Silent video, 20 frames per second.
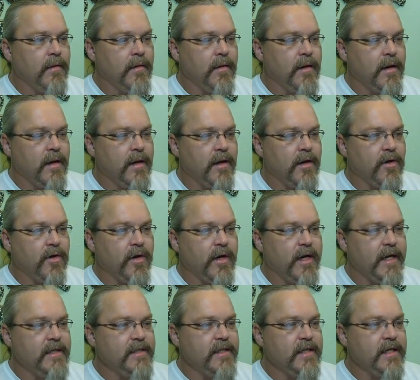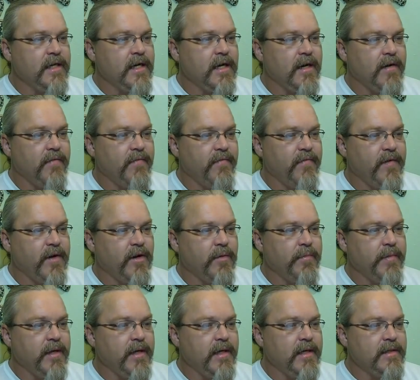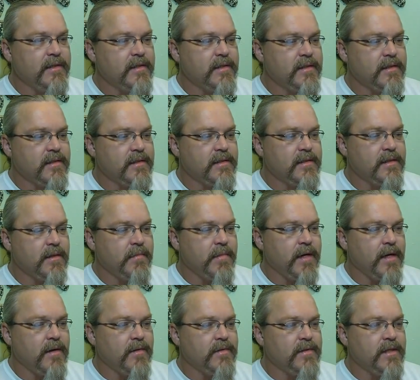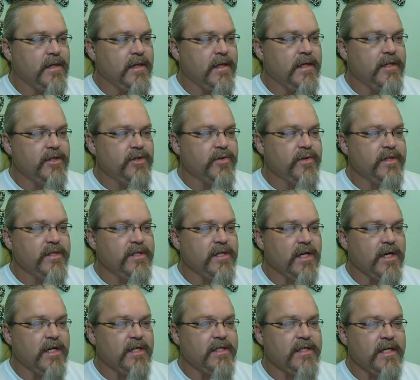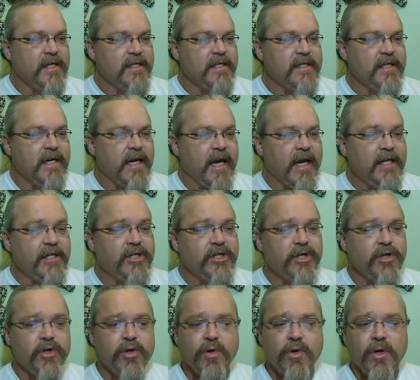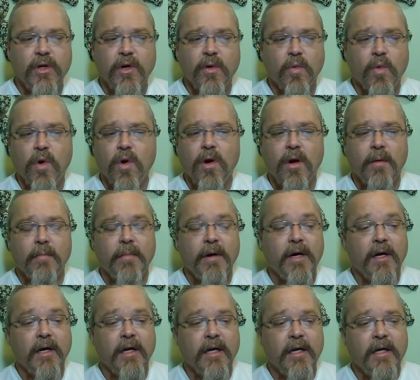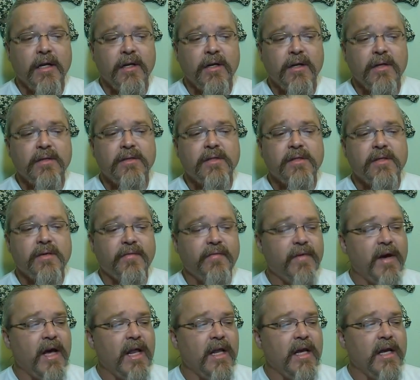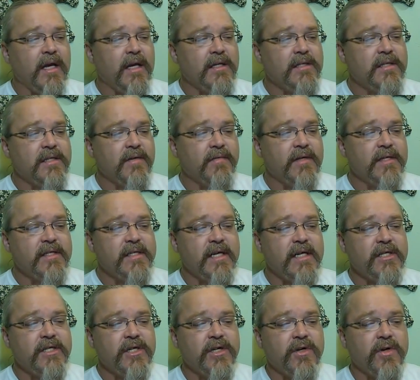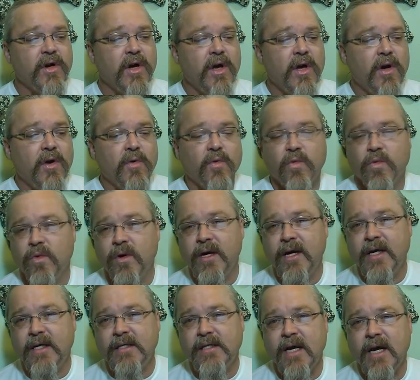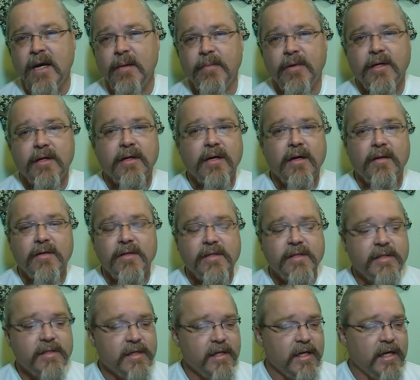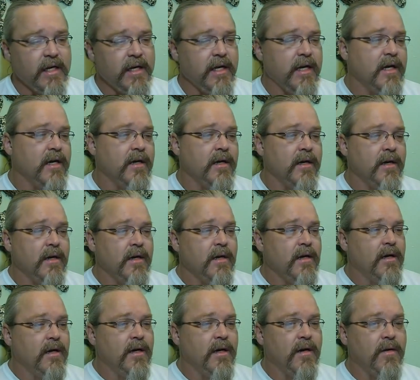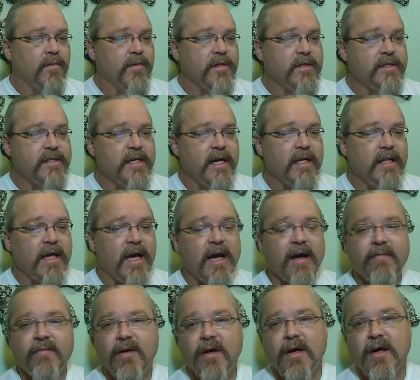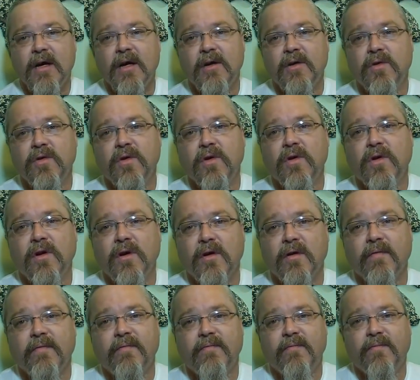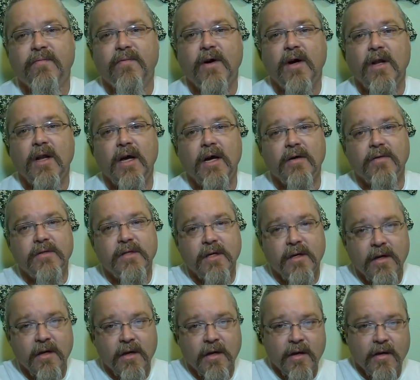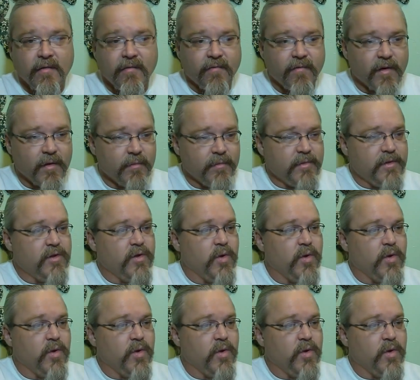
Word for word: Got a crazy uh, fear piece about uh, history's lost lesson, ancient nuclear war among Indus Valley civilization re-examined. Now this is in India uh, where they're saying they're having a nuclear fallout from